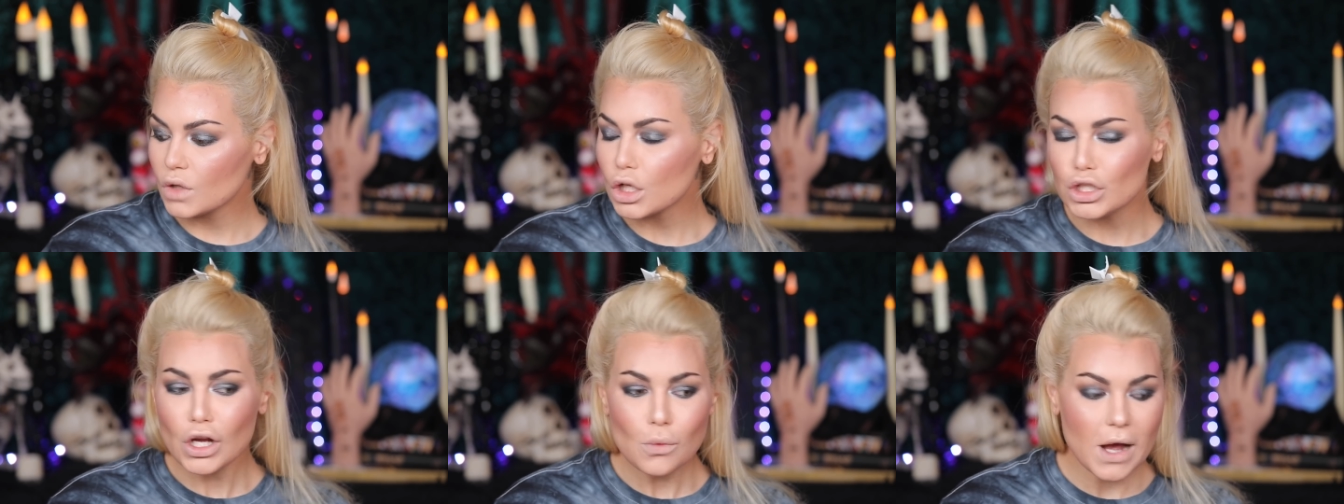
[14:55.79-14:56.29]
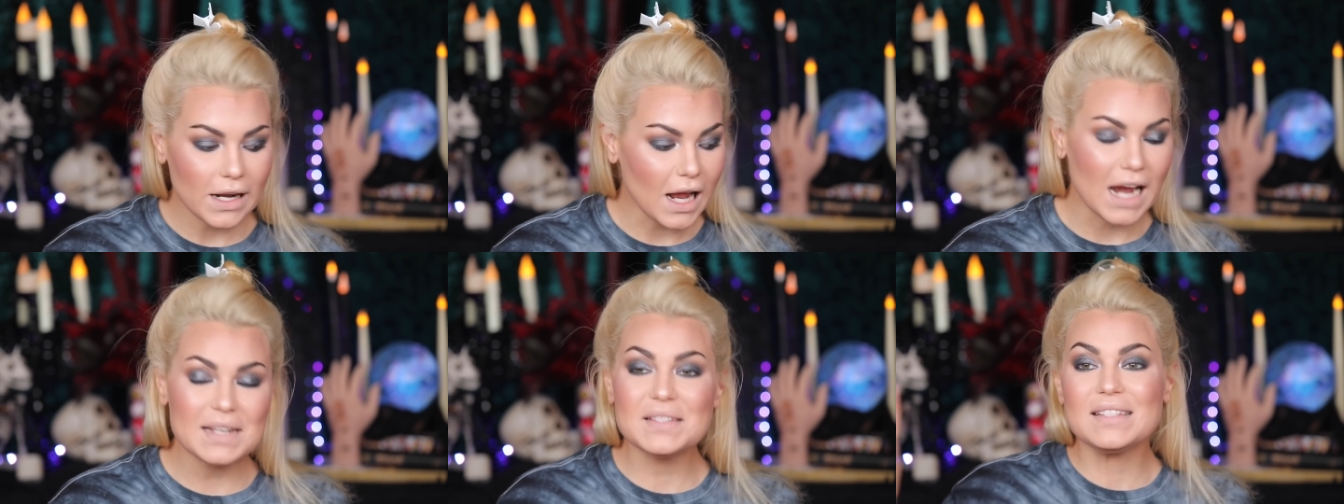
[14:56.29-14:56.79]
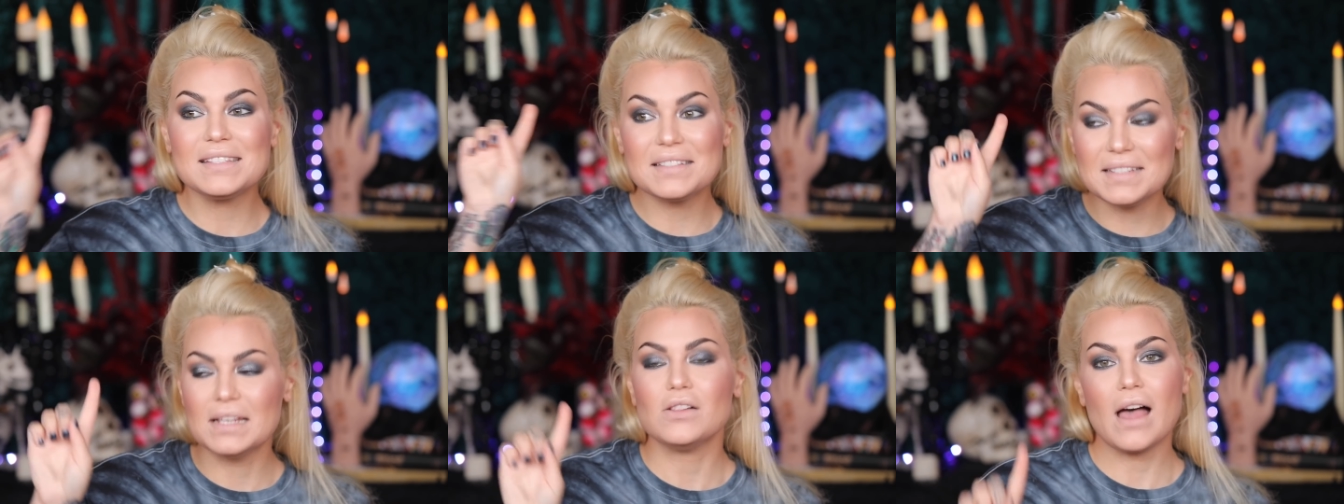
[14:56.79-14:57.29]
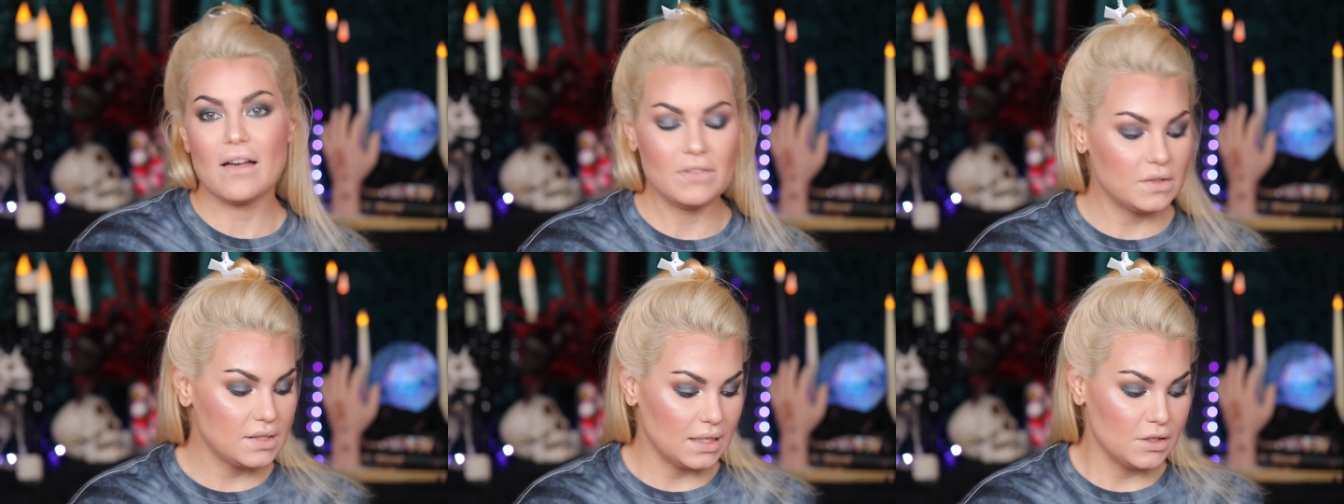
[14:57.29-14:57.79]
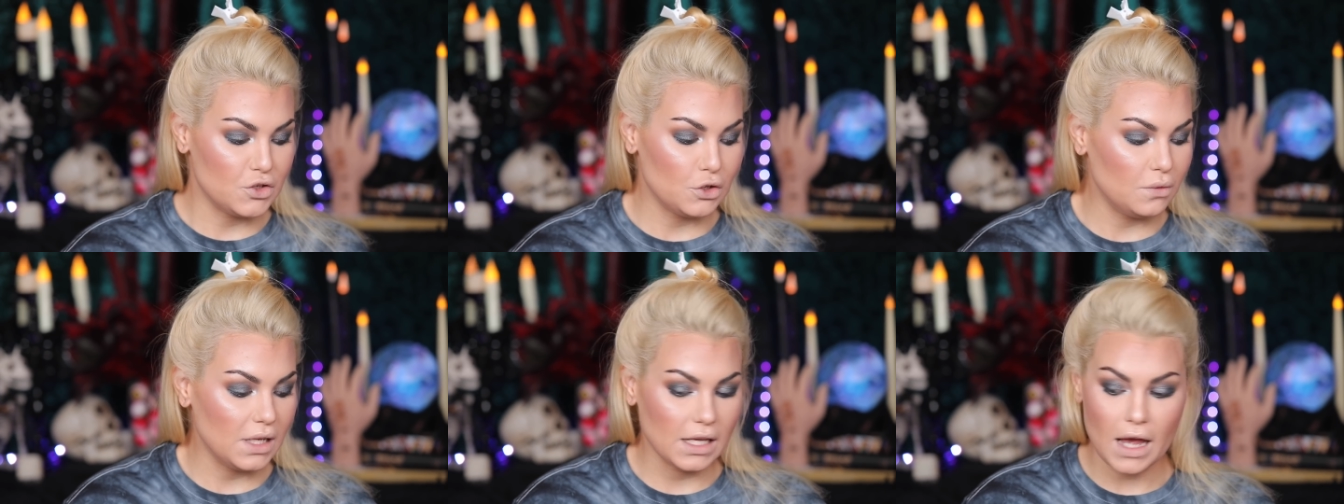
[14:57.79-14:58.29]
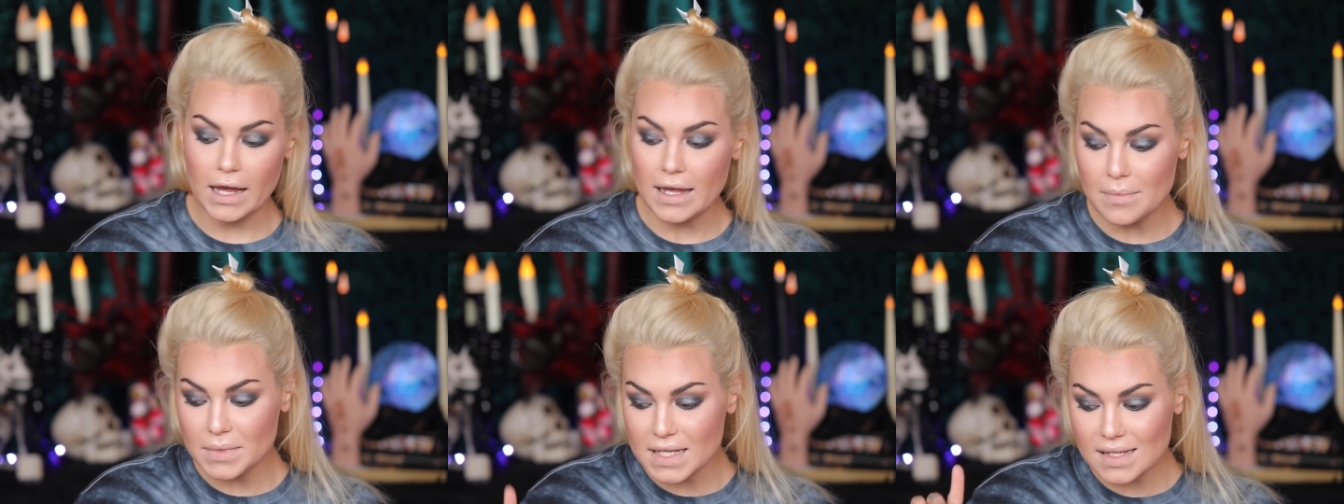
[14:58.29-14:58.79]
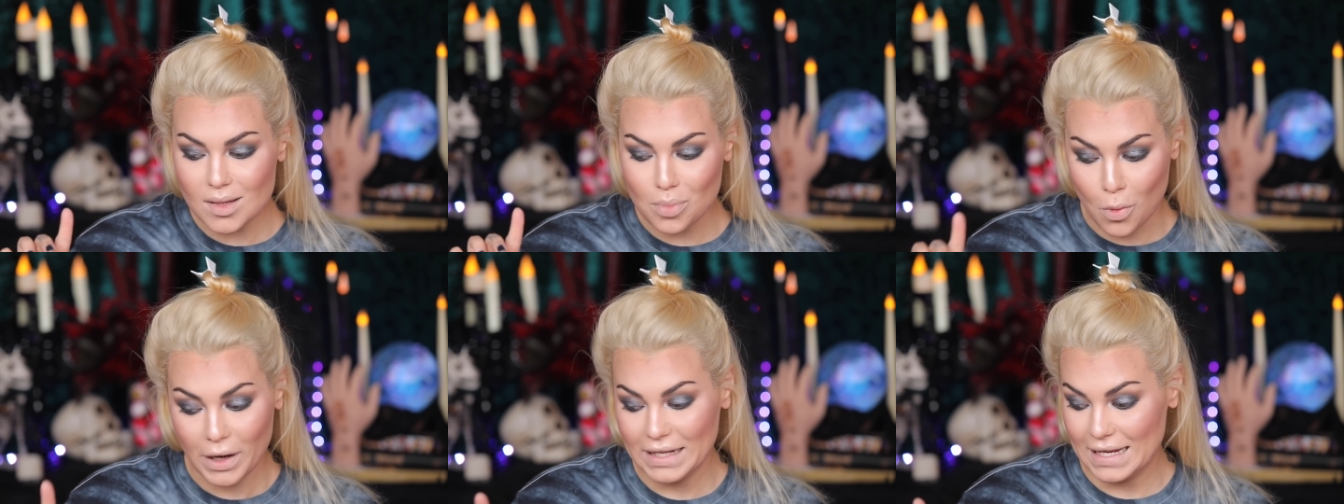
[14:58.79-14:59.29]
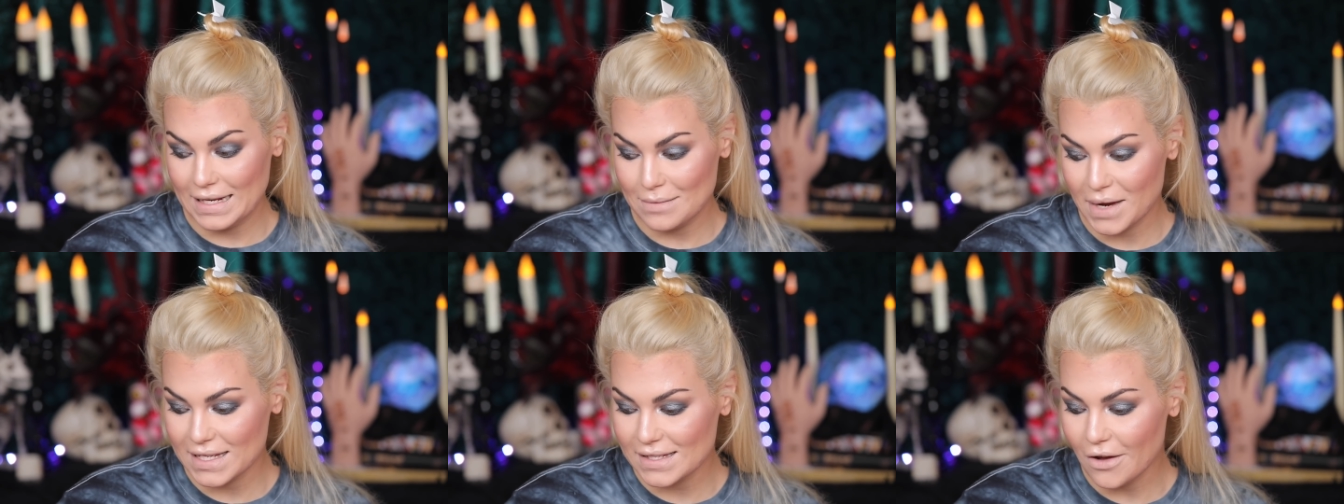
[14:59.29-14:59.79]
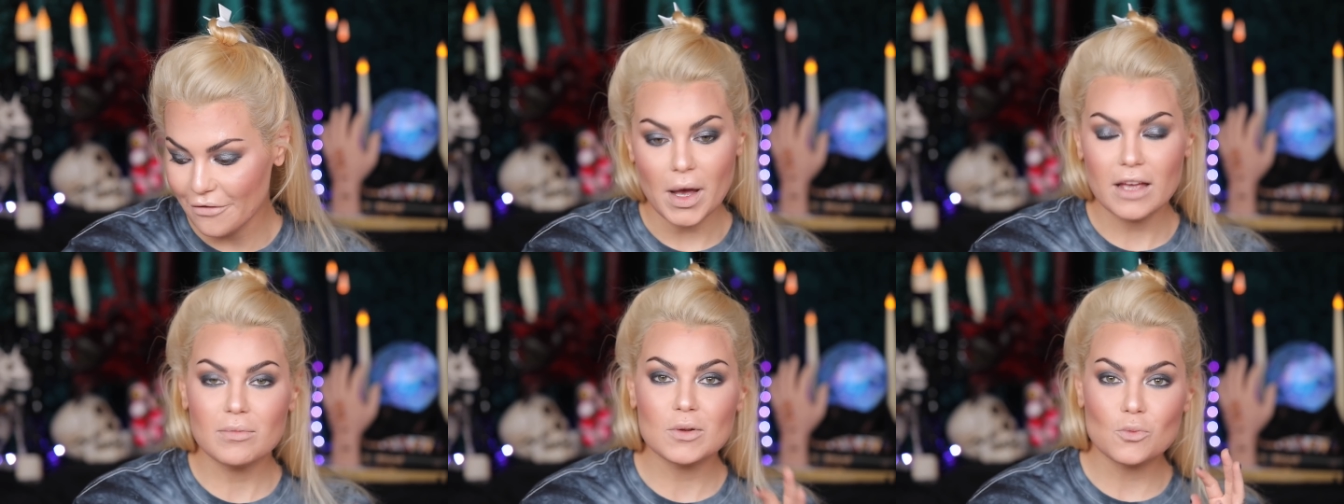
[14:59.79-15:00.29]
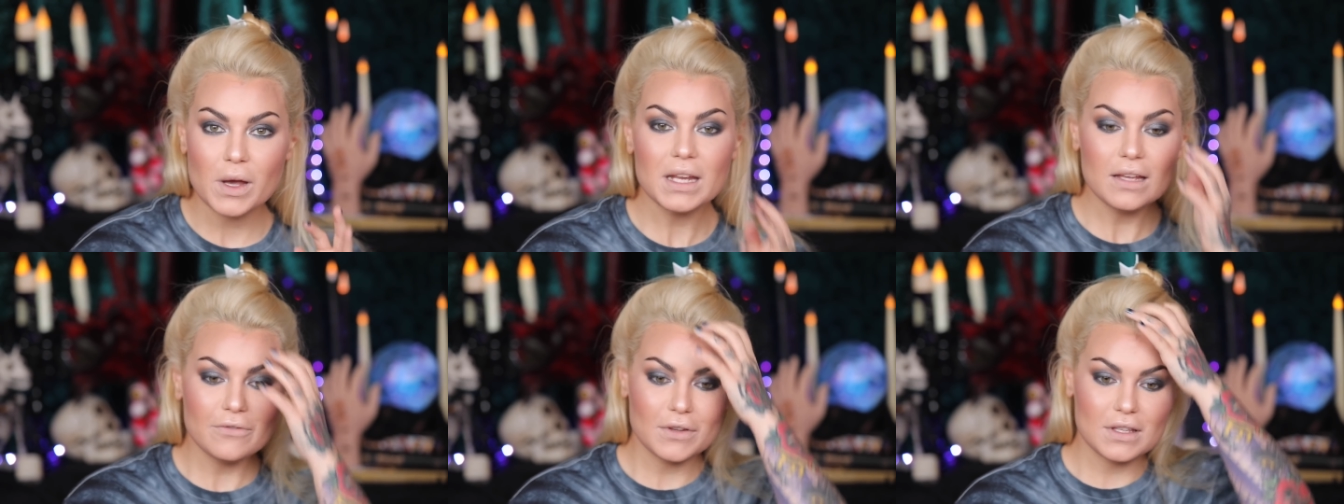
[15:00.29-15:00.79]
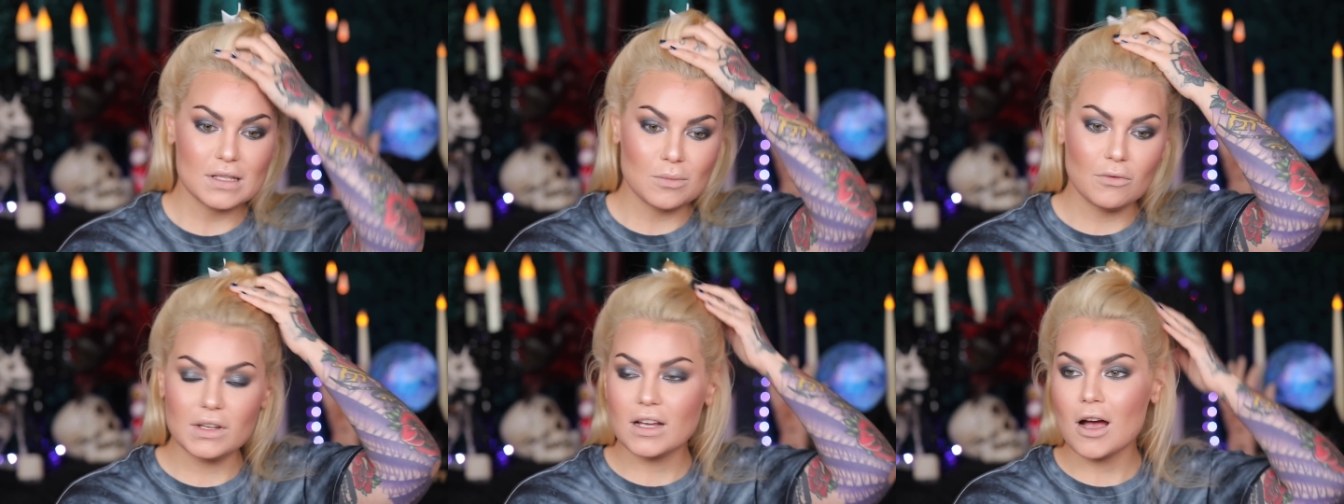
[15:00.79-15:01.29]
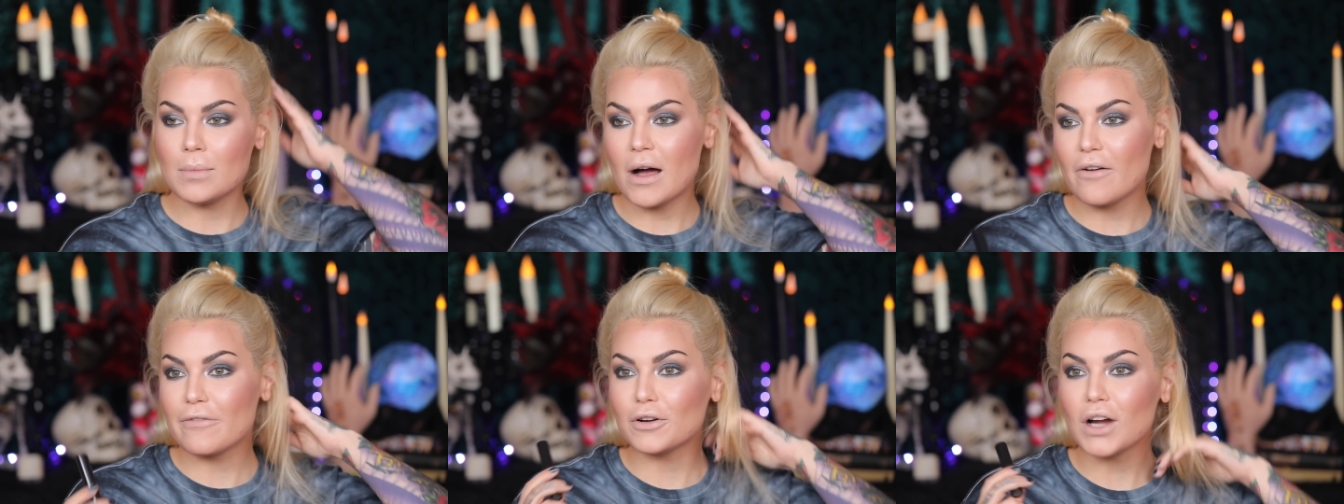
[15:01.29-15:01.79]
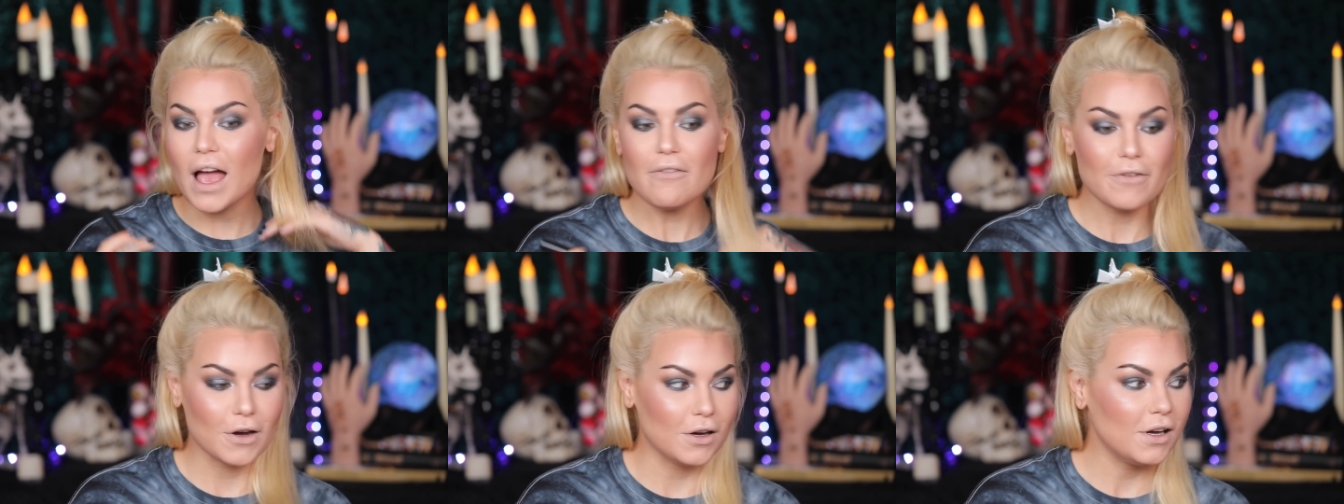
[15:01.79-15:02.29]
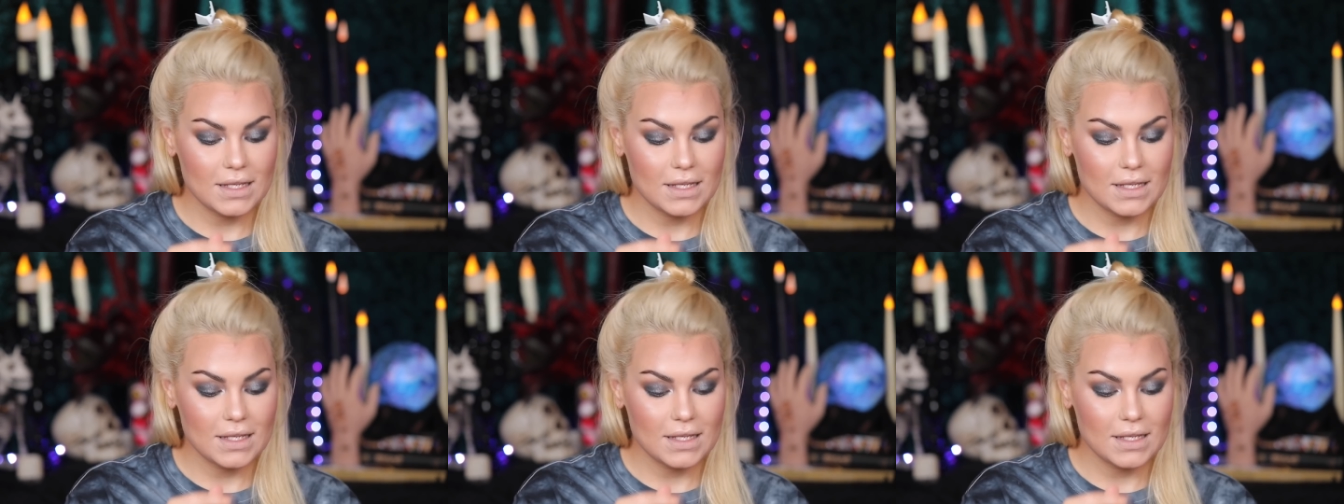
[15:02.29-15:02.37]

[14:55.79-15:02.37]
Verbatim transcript: You know what? I still haven't seen Judy. I am disappointed in myself. I have been waiting for this movie to come out forever.